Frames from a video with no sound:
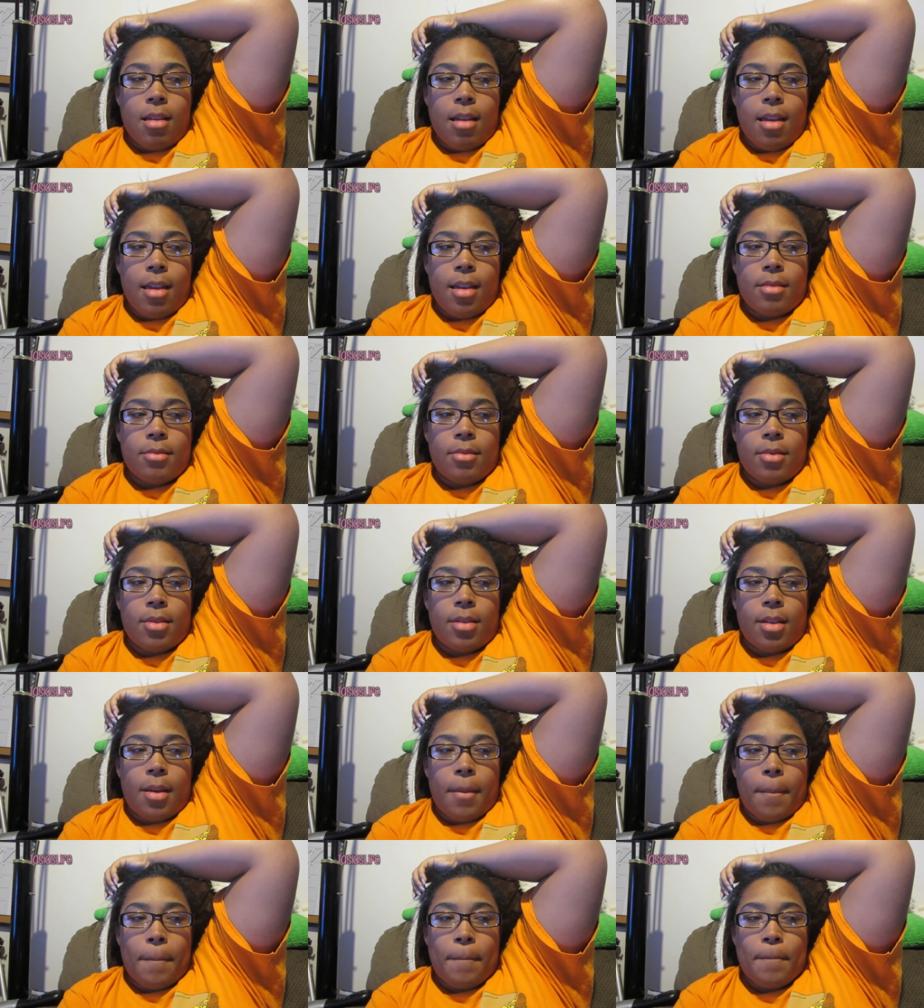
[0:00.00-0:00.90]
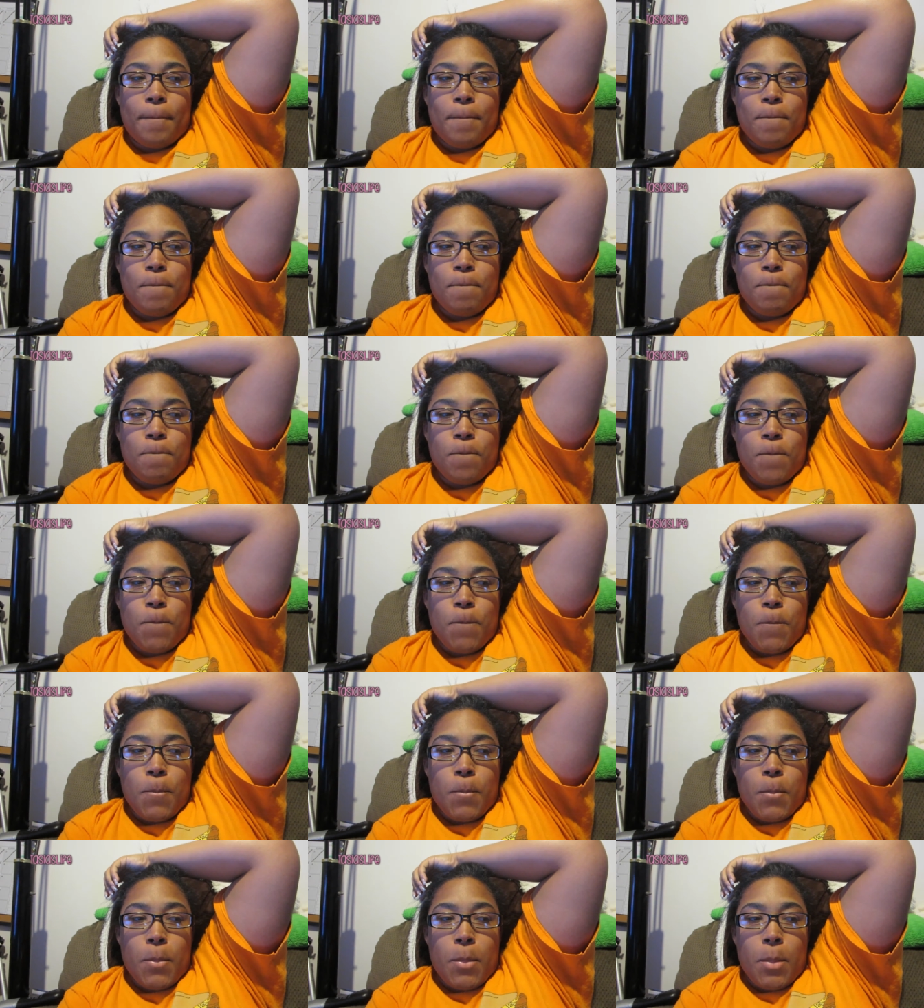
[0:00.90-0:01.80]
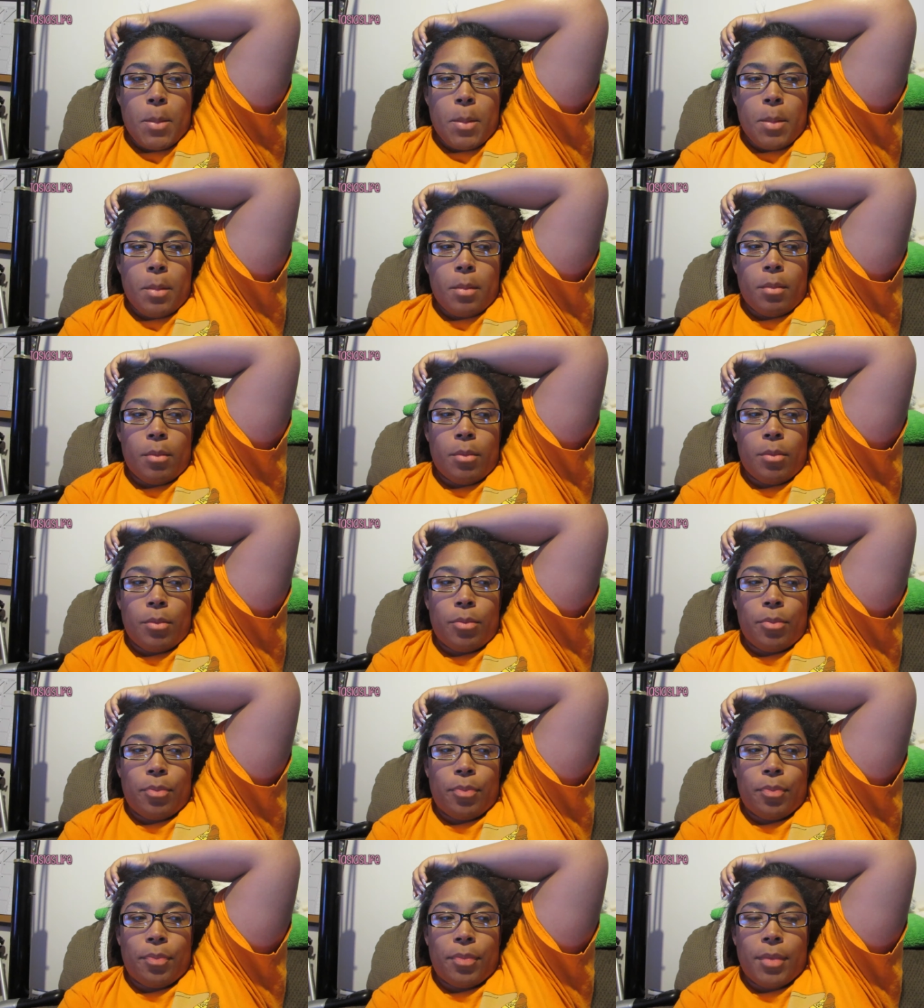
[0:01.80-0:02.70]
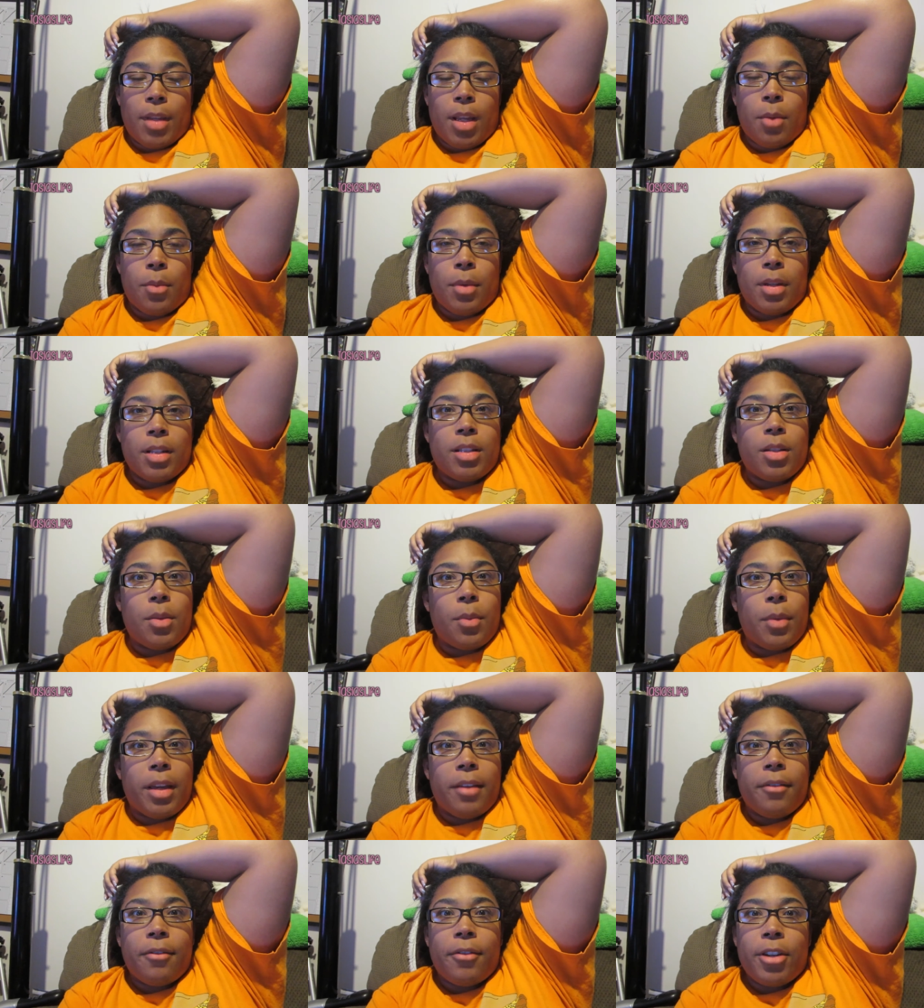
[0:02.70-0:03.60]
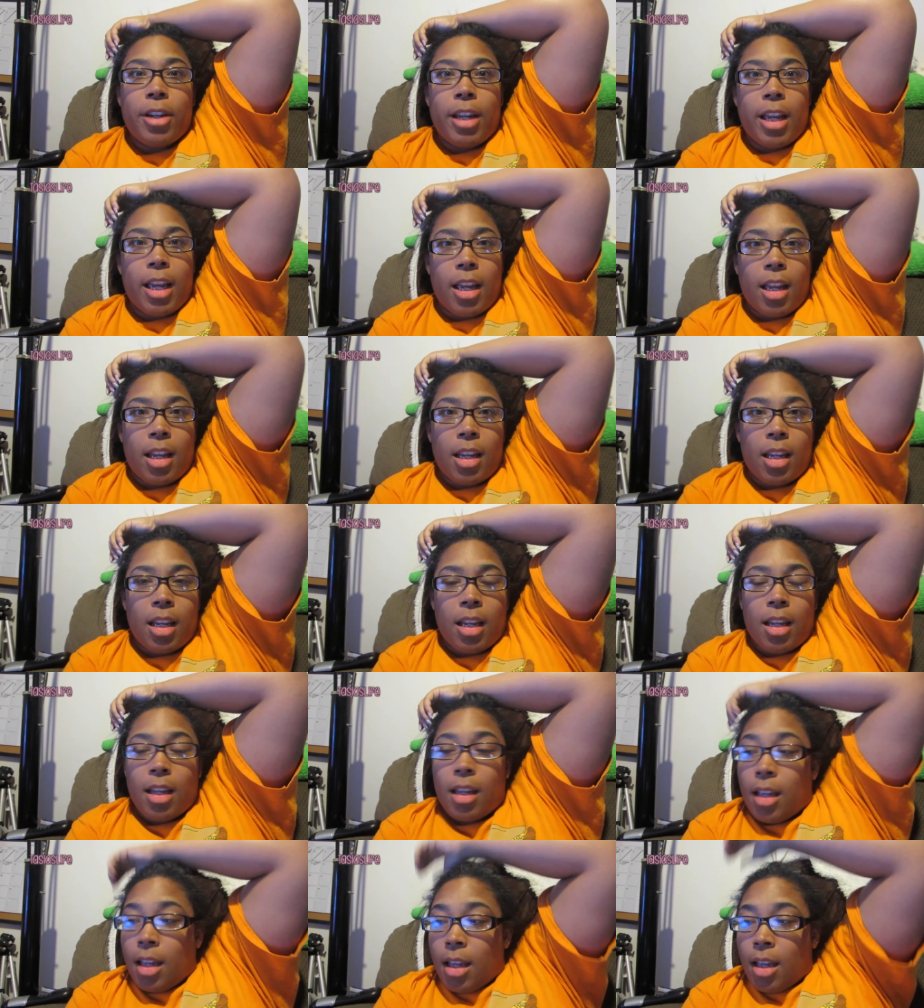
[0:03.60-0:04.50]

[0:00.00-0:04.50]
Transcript: And I'm with Daddy. He wants to wait for Daddy.